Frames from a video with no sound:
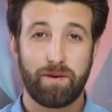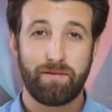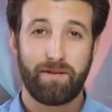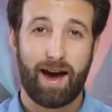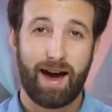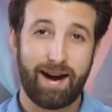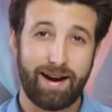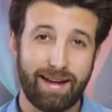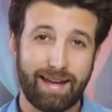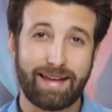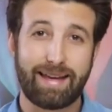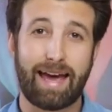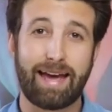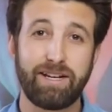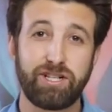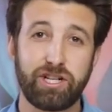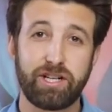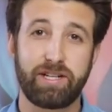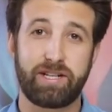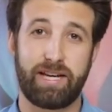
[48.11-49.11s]
provided
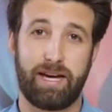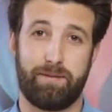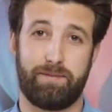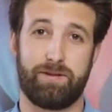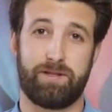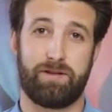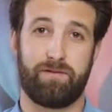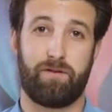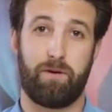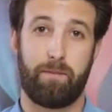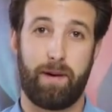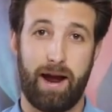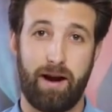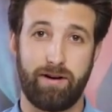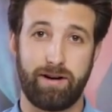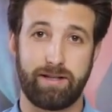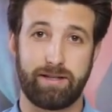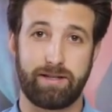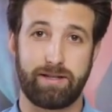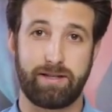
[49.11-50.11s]
engaging tips for
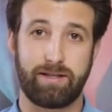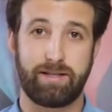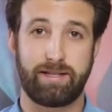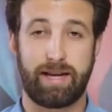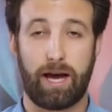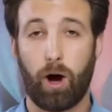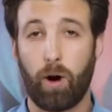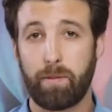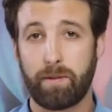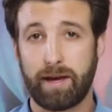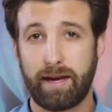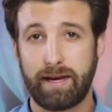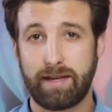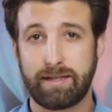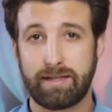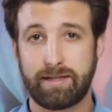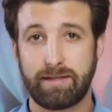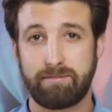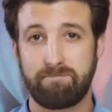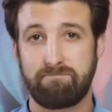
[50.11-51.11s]
parents to help
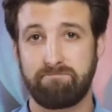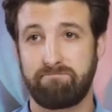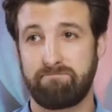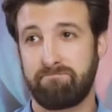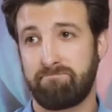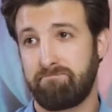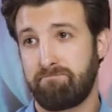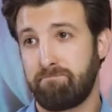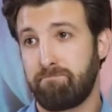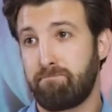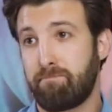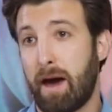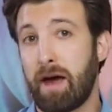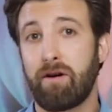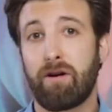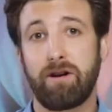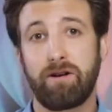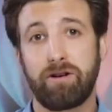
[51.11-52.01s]
kids better